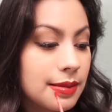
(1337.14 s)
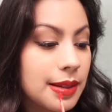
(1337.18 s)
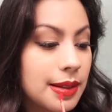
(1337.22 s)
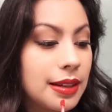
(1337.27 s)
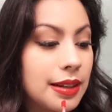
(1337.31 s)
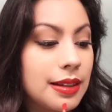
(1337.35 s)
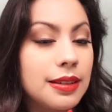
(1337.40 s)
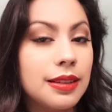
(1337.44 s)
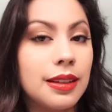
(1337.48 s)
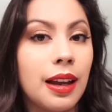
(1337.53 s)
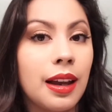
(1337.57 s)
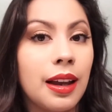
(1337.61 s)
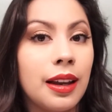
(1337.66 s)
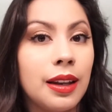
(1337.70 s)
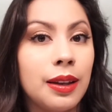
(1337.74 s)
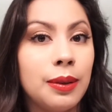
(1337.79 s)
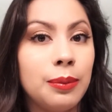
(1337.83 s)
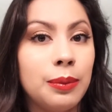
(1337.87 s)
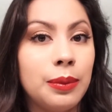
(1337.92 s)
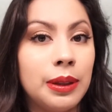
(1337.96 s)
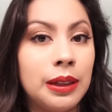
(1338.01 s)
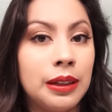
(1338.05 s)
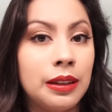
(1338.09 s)
Because I
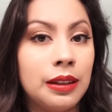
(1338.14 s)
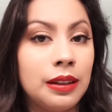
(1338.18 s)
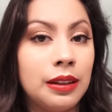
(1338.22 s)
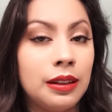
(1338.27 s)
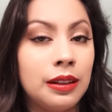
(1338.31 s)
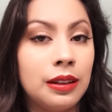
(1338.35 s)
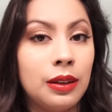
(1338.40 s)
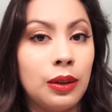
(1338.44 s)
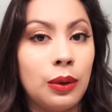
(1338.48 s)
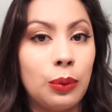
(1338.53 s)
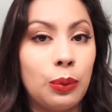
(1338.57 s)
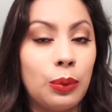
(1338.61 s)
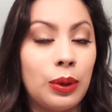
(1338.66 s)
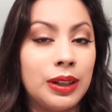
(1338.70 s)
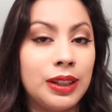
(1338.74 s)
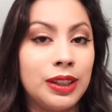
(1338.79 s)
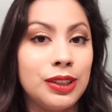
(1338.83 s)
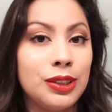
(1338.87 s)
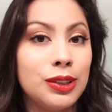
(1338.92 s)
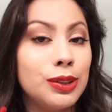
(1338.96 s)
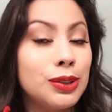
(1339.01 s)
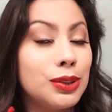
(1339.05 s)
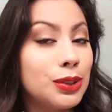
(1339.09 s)
have been
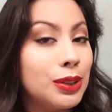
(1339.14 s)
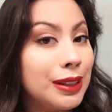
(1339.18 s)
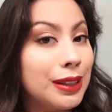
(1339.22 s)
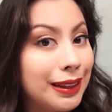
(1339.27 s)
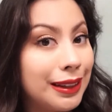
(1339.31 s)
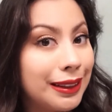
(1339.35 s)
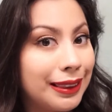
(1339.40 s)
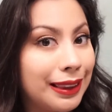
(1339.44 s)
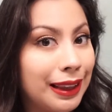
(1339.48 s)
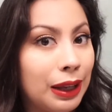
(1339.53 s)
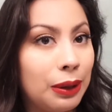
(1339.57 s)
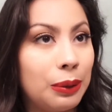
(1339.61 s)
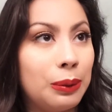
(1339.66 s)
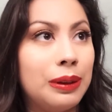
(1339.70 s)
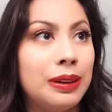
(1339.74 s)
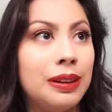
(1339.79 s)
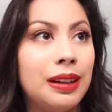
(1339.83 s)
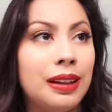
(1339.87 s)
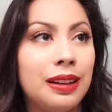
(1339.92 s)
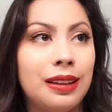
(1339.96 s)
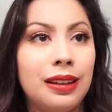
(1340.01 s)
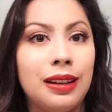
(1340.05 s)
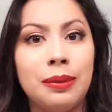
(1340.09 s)
wanting to get that
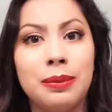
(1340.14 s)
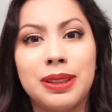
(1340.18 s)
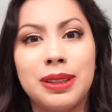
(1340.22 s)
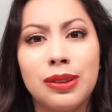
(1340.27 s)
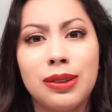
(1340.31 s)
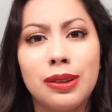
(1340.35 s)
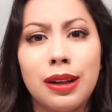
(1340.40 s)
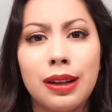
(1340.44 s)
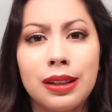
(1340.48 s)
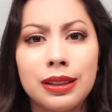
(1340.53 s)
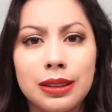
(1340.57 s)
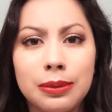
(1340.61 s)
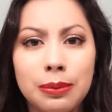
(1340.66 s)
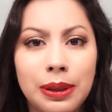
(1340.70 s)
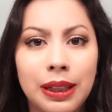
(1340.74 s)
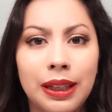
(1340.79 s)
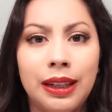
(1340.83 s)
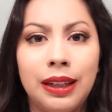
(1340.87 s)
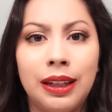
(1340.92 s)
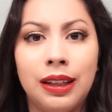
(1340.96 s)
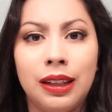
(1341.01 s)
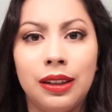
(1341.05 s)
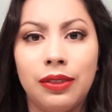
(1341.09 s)
one, and then I'm still
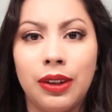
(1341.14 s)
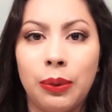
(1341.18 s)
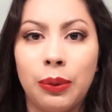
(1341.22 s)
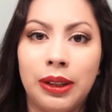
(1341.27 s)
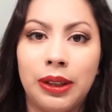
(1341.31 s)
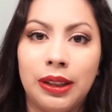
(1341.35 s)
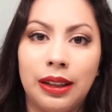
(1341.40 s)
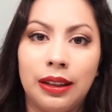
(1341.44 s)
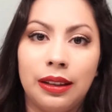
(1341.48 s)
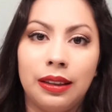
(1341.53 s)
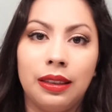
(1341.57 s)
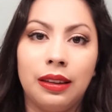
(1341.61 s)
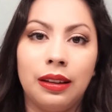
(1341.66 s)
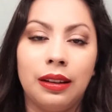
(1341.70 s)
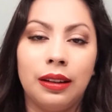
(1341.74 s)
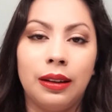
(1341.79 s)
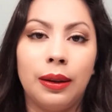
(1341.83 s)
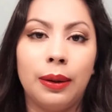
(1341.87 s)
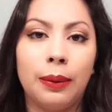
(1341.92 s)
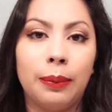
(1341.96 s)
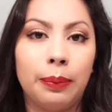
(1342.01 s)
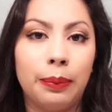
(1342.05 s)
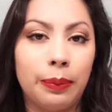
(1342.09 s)
contemplating if I want to get
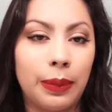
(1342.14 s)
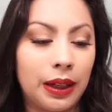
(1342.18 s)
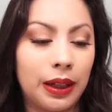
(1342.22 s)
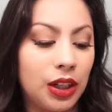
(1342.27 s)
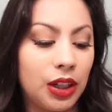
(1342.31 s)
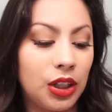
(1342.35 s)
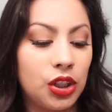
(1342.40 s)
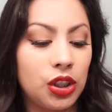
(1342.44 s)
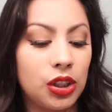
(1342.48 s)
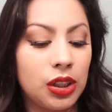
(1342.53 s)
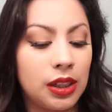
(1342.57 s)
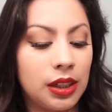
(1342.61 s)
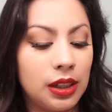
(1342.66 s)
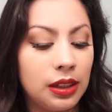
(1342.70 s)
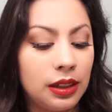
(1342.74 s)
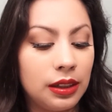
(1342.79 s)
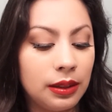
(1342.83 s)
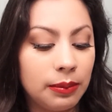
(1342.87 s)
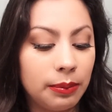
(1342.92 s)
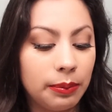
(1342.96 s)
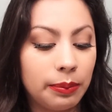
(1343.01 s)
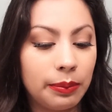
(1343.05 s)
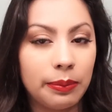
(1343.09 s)
the Becky G
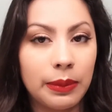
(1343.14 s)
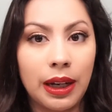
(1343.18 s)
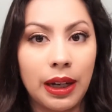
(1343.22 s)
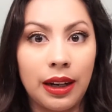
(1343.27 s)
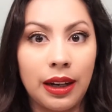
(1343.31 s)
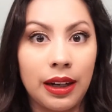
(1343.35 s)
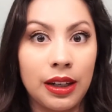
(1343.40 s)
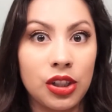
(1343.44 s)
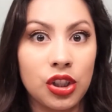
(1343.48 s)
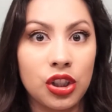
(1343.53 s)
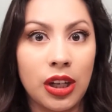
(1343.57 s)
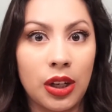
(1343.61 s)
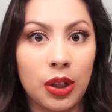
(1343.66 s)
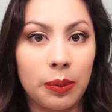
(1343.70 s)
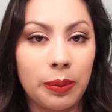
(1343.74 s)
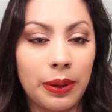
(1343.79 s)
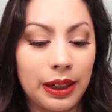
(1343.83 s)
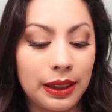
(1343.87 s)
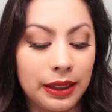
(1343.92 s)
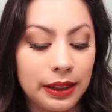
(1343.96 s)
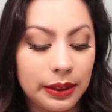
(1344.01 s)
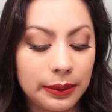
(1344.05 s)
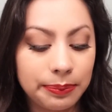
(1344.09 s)
eyeshadow
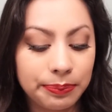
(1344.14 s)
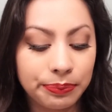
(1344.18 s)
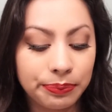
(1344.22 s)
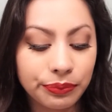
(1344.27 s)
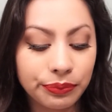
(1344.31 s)
palette.